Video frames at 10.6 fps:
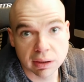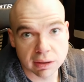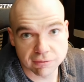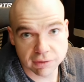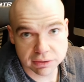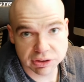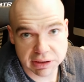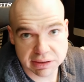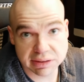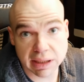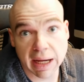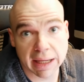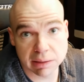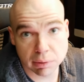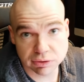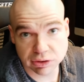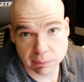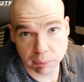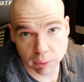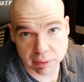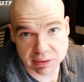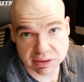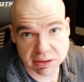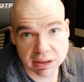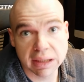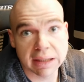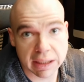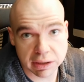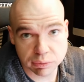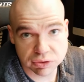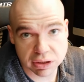The first is, and the most important, they use